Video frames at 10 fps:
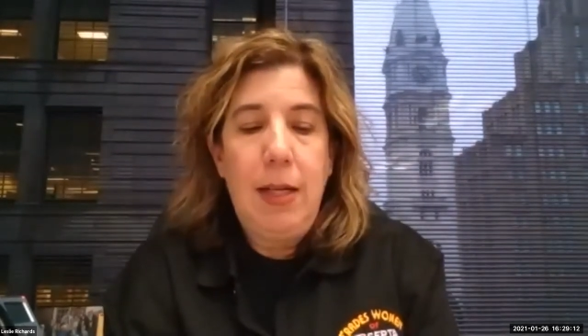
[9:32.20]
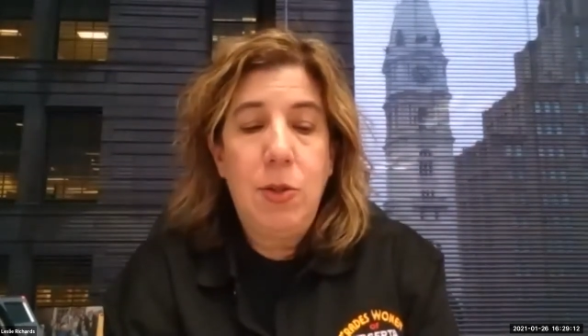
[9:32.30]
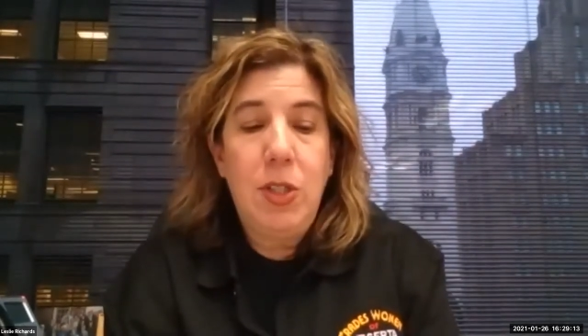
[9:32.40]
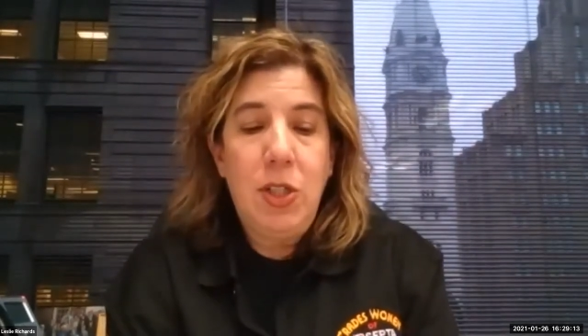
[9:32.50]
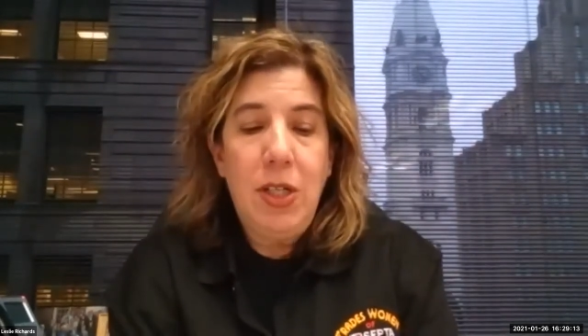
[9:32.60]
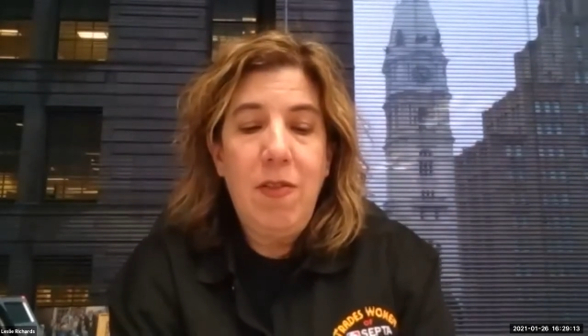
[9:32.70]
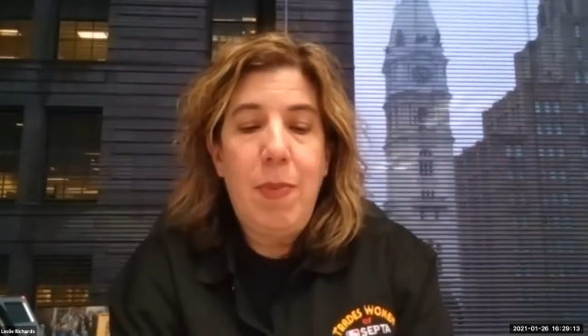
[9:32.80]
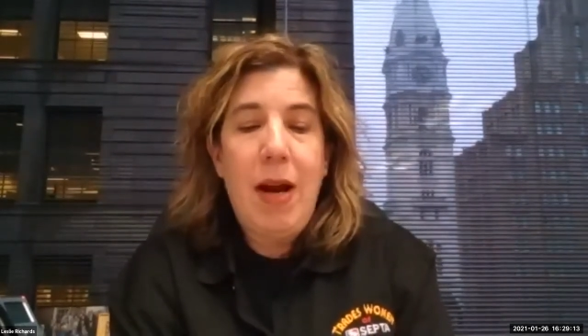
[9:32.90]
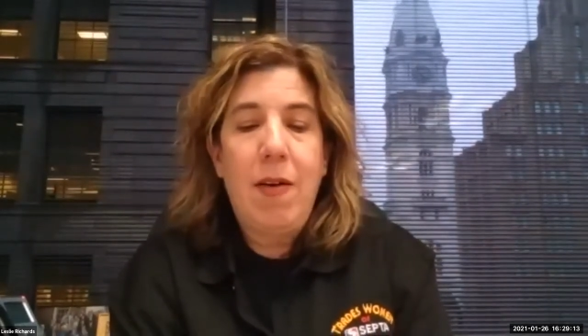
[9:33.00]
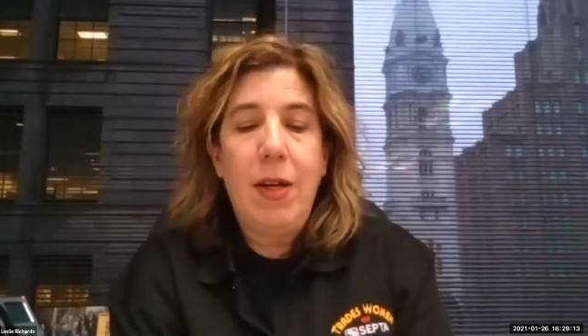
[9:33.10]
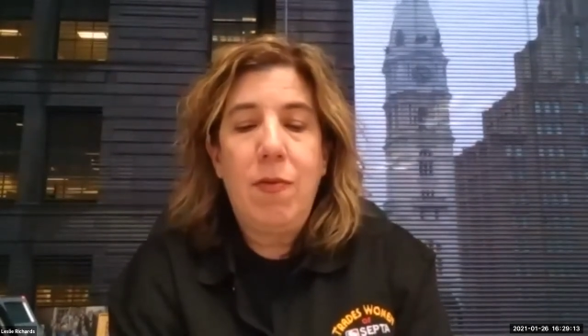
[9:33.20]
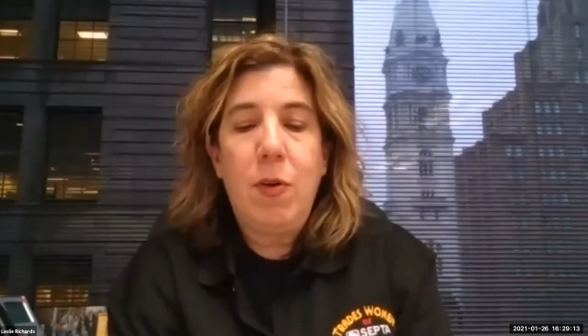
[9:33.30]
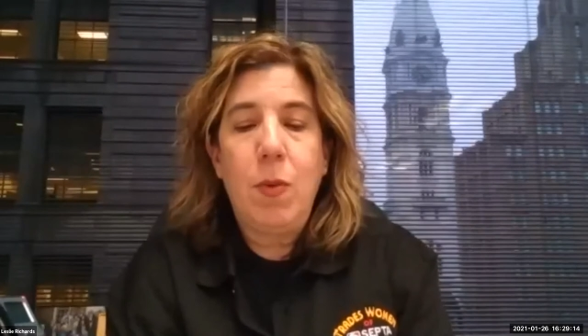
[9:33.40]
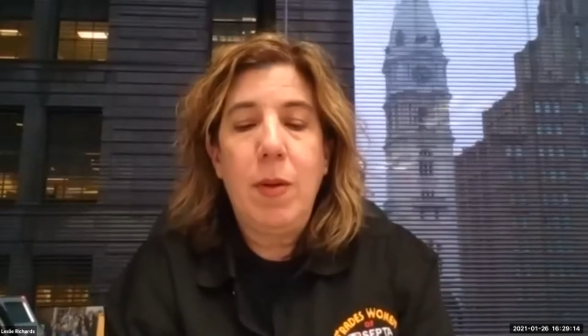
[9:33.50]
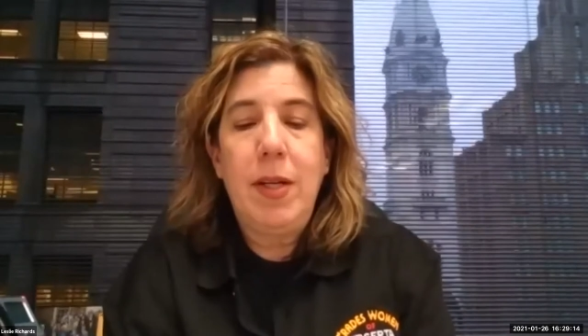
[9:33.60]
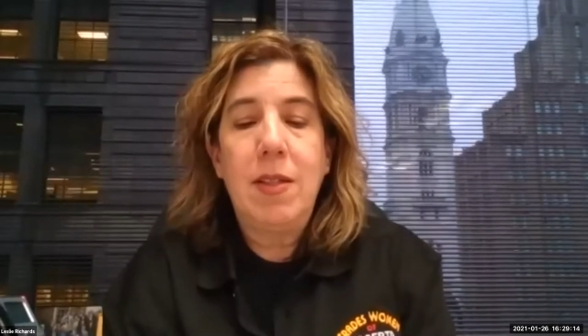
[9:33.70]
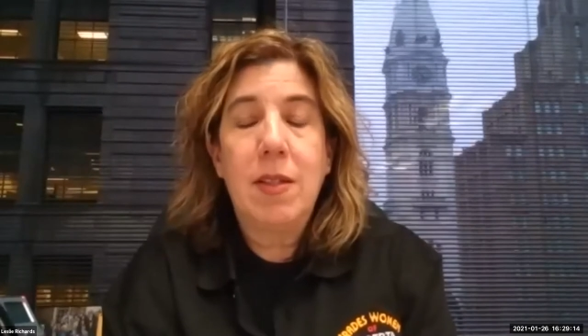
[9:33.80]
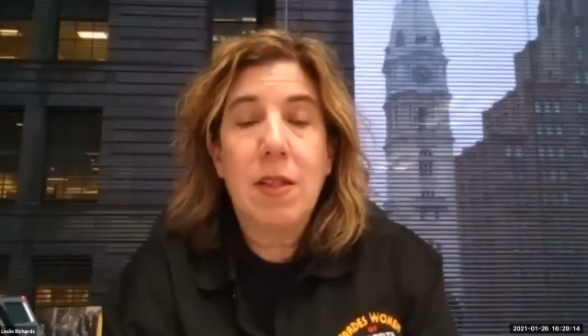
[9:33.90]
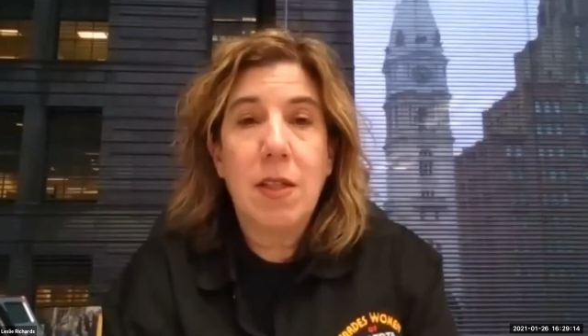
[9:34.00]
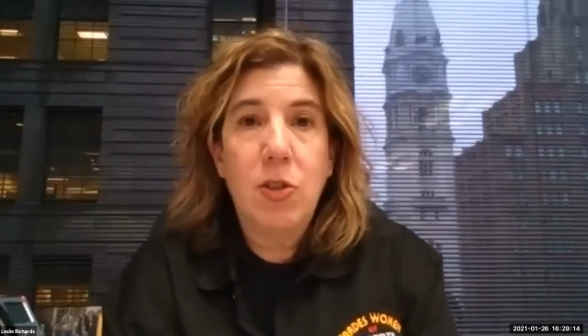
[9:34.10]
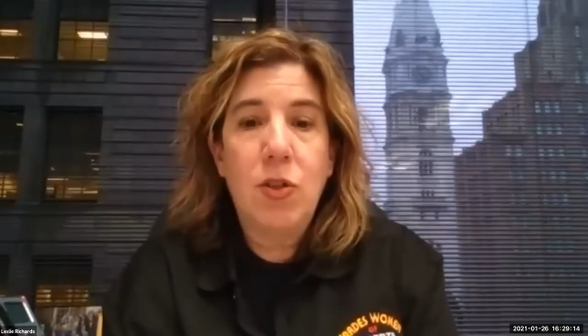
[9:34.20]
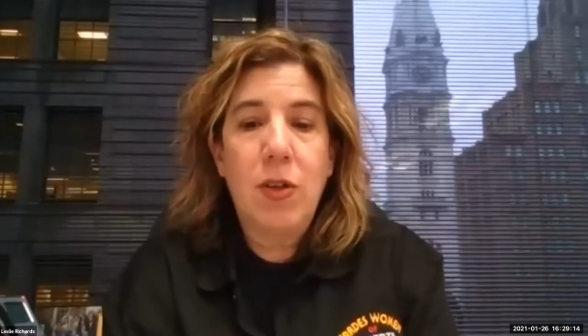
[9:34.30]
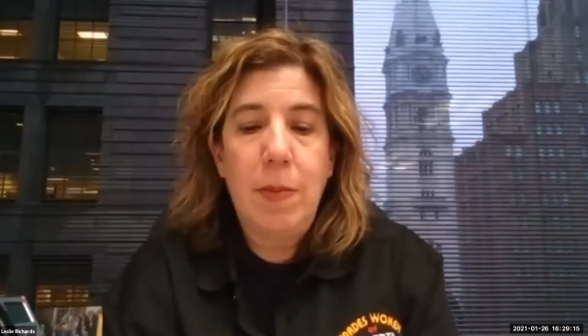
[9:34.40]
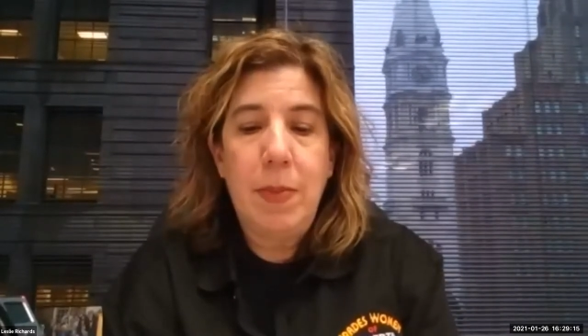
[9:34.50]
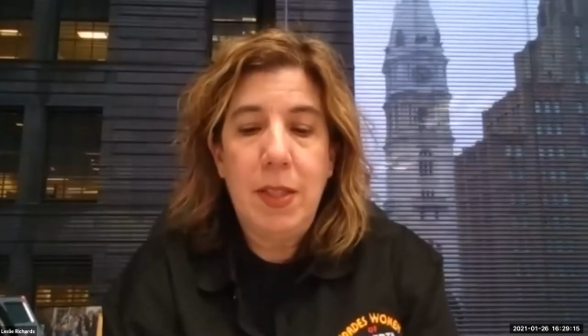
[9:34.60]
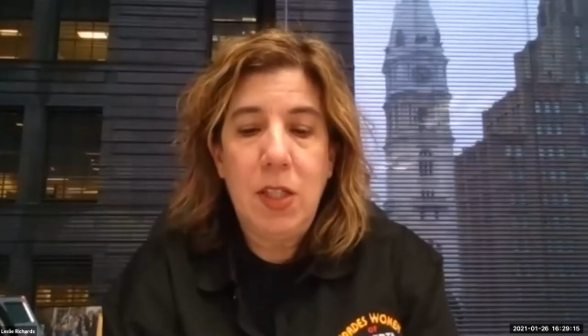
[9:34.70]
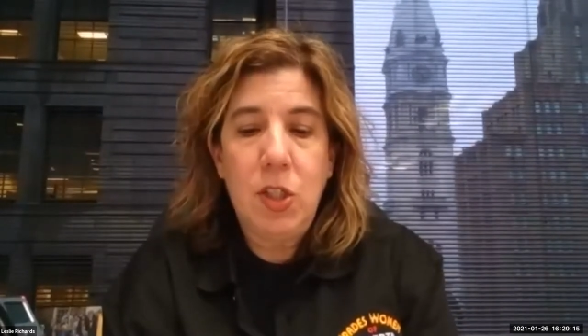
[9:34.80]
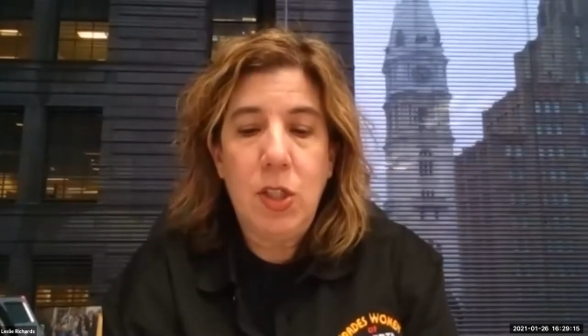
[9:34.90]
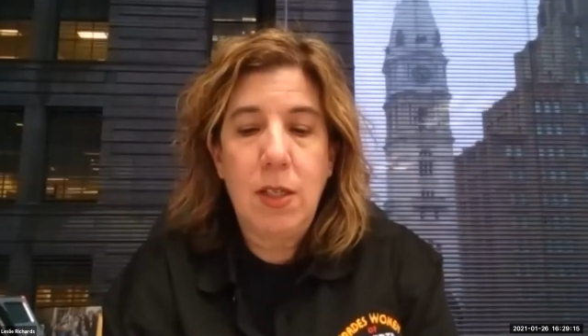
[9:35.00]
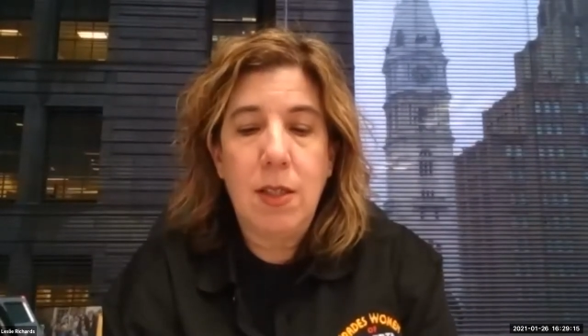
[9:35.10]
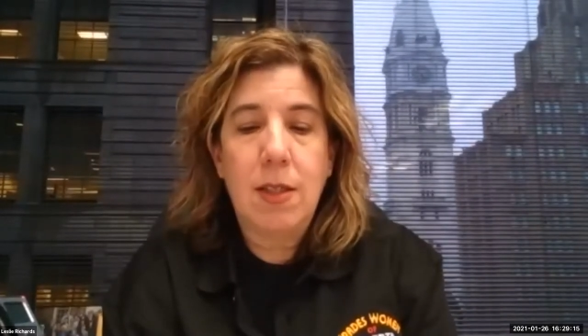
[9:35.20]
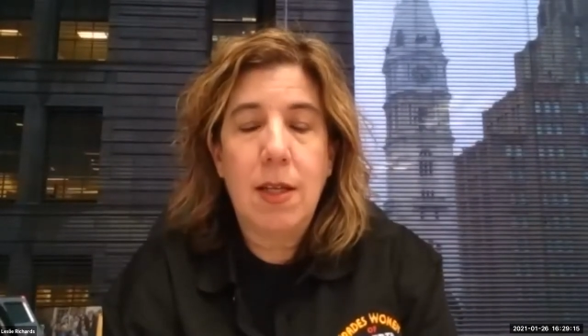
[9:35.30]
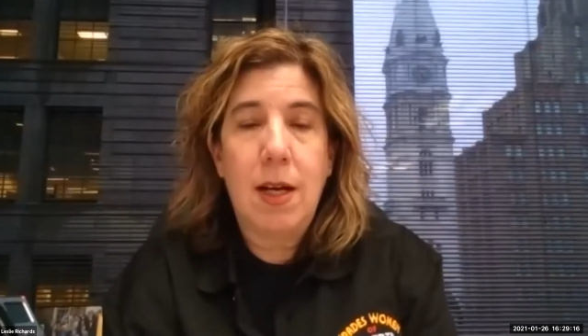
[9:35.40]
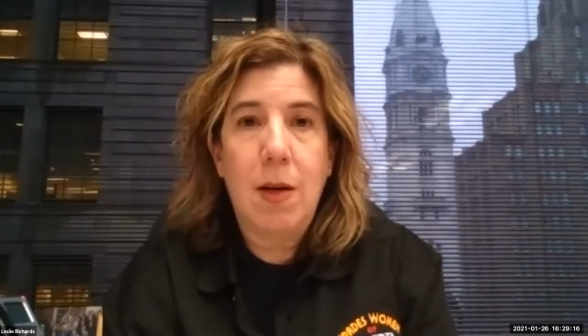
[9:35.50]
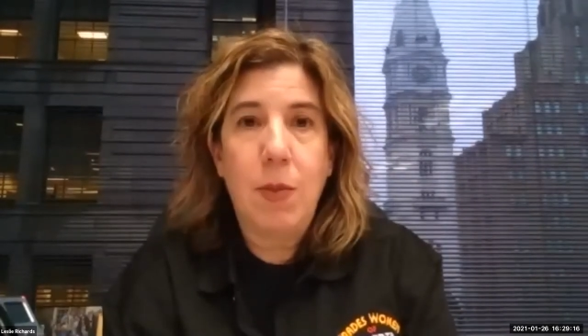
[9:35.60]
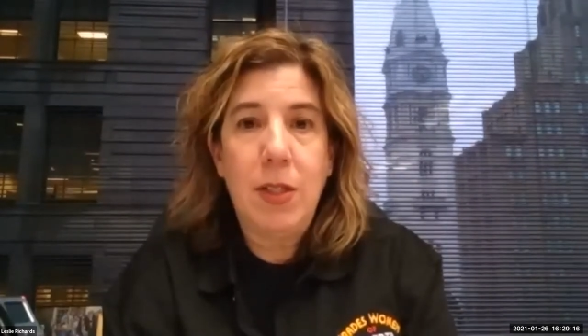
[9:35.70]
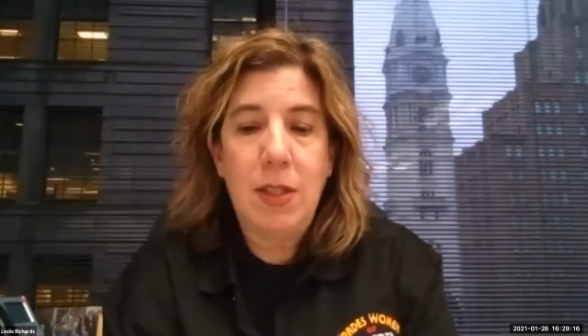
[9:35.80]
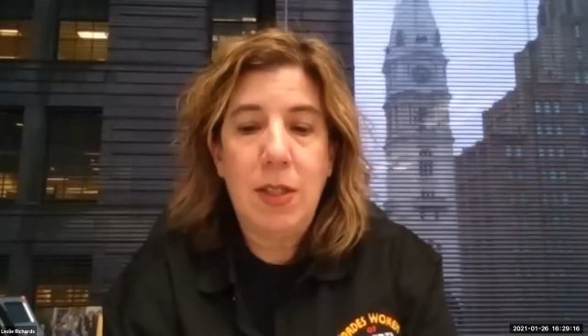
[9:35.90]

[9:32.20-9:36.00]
To achieve parity for women in skilled trade positions, we